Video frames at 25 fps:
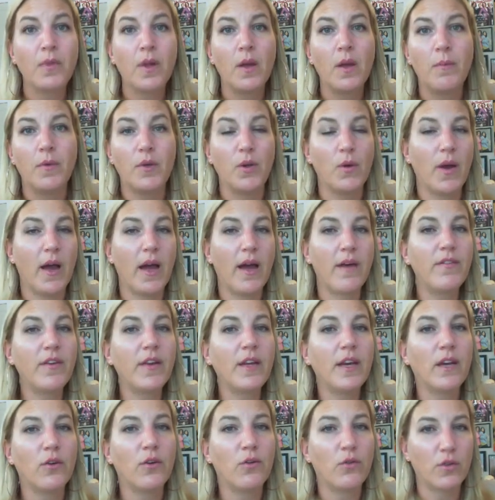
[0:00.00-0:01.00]
but you have to
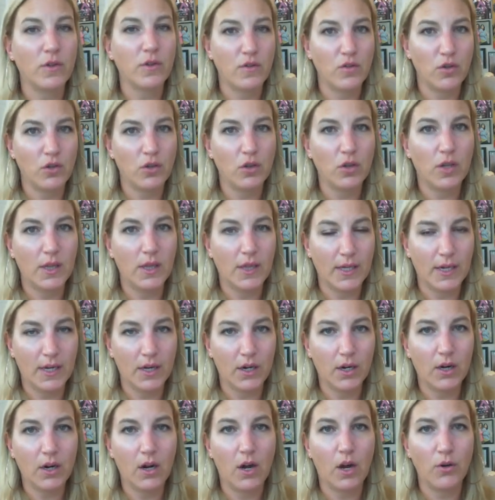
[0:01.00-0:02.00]
get crystal
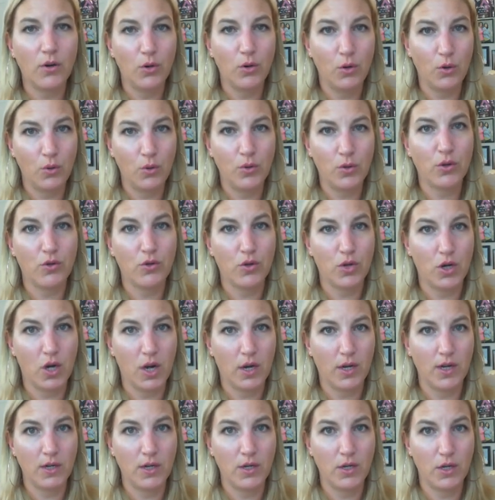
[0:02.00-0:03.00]
clear on who you're
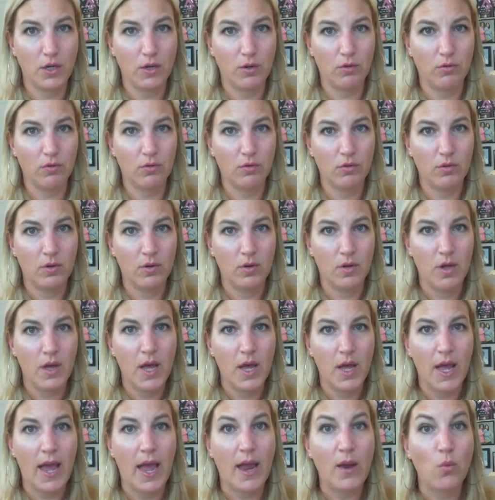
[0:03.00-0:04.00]
talking to
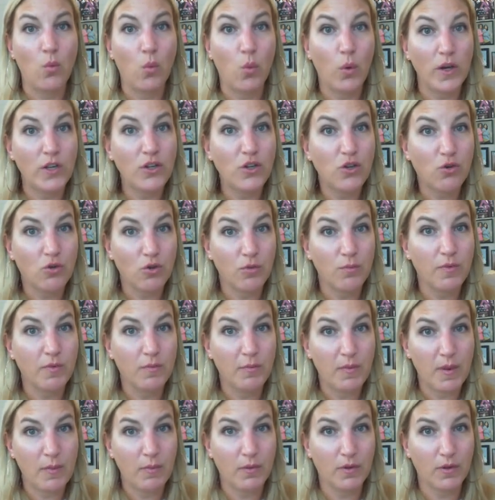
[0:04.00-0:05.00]
and which group of
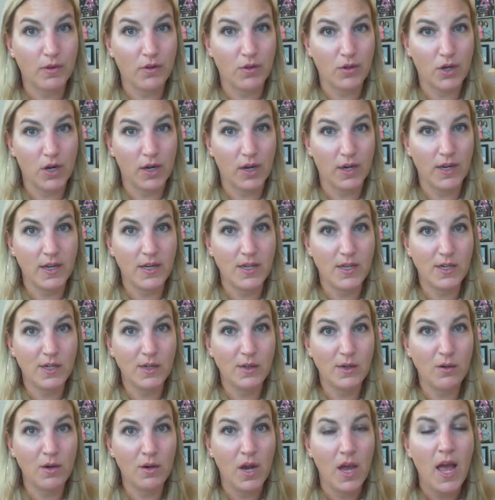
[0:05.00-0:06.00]
people you're talking
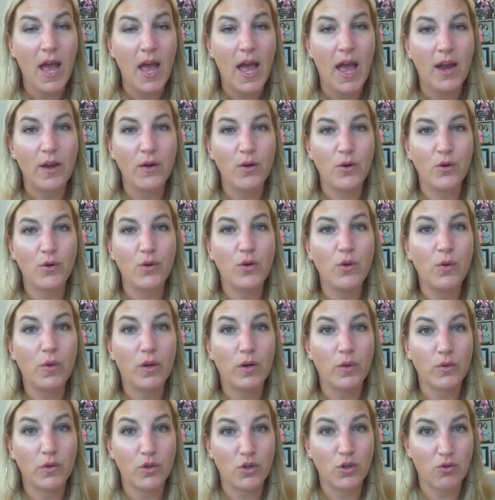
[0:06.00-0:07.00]
to and who you want
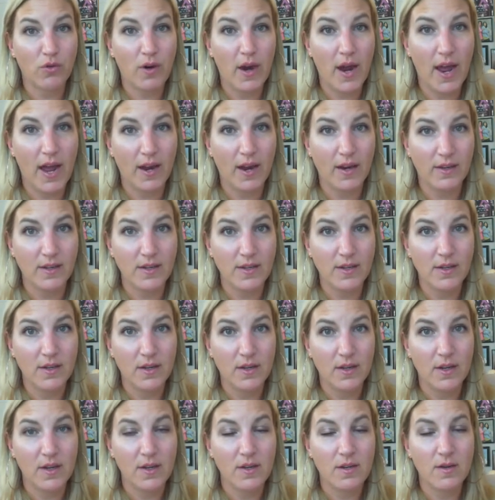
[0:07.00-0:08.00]
to attract
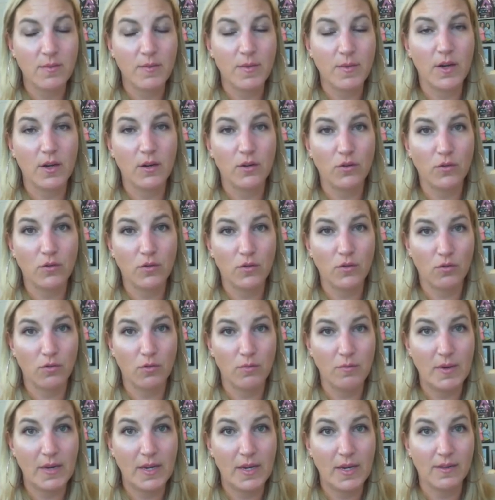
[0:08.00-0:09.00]
to be on your social
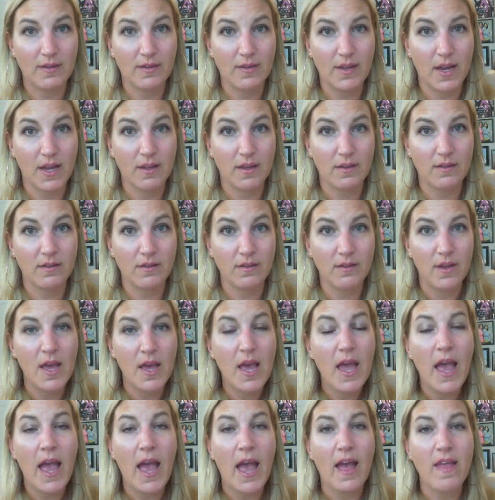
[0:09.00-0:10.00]
media sites.
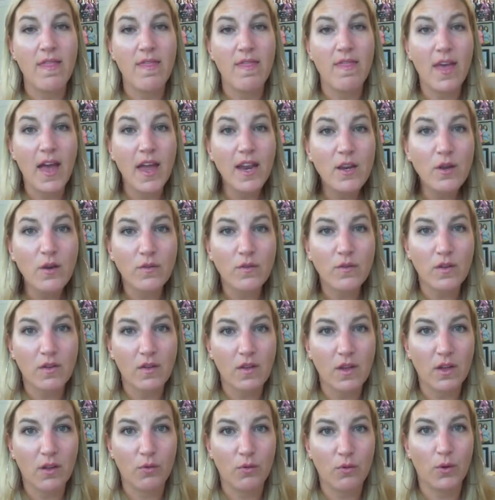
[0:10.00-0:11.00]
And then you have to
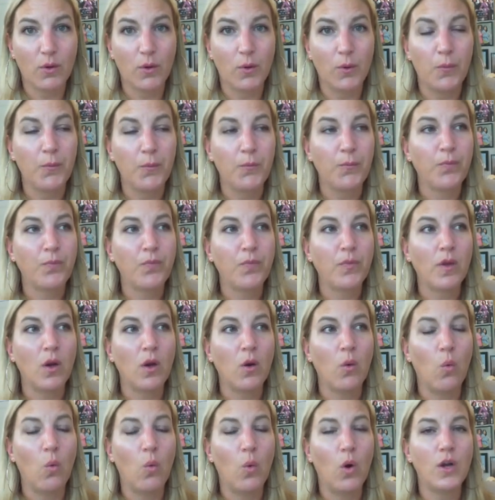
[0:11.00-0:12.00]
think through,
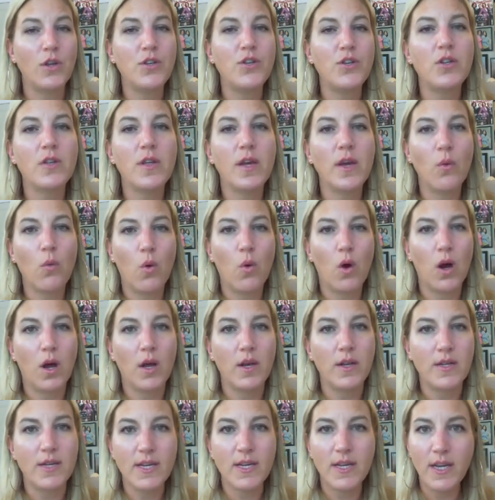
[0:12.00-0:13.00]
what do they
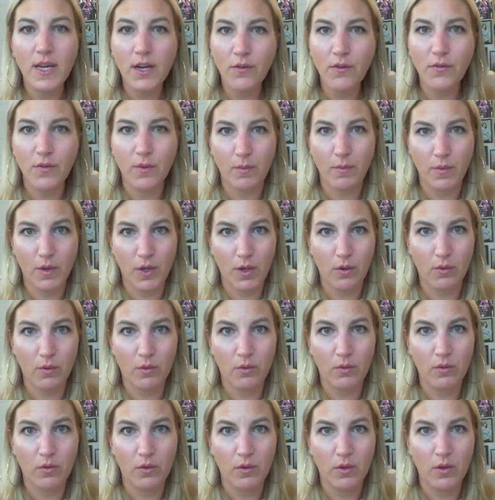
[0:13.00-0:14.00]
want to hear from you?